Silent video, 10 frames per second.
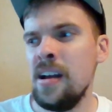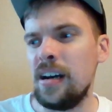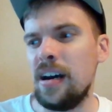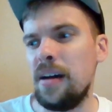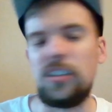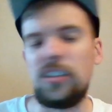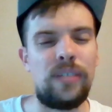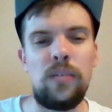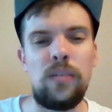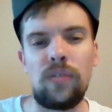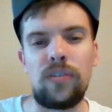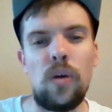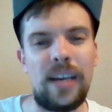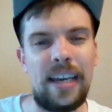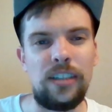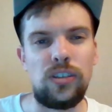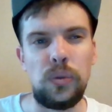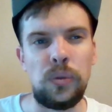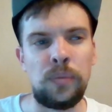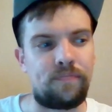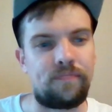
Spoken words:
It's not really worth going into.